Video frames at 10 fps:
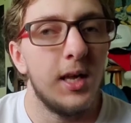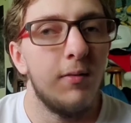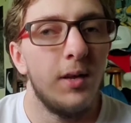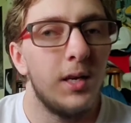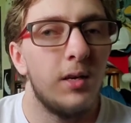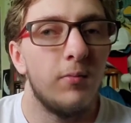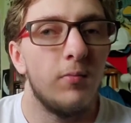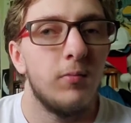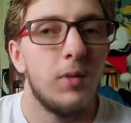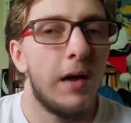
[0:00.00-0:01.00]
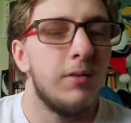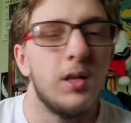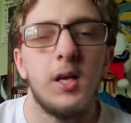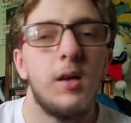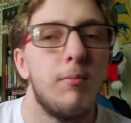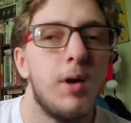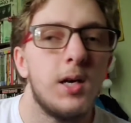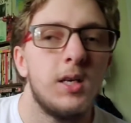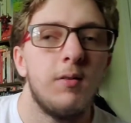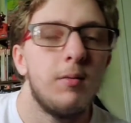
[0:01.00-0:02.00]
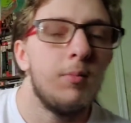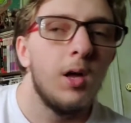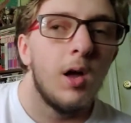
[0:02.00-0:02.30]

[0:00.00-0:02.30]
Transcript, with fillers: They have like I've done like an unboxing of them.